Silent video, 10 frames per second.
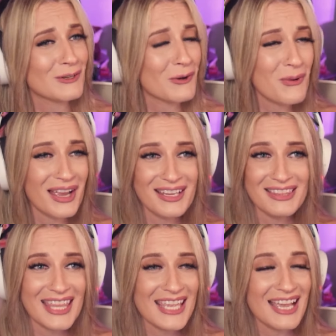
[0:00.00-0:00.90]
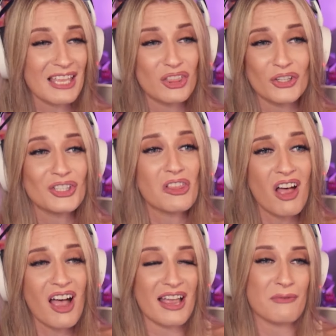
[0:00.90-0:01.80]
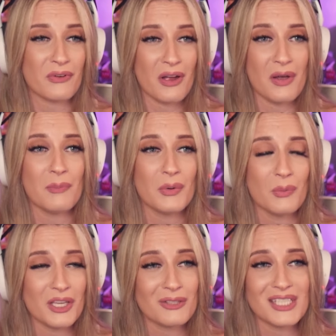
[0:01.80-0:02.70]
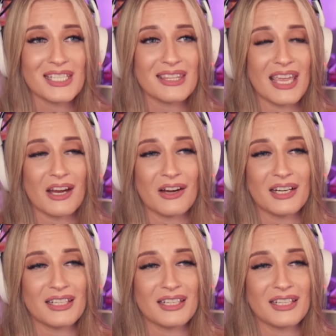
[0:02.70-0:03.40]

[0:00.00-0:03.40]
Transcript: you know, I think I learned a lot from what you did there,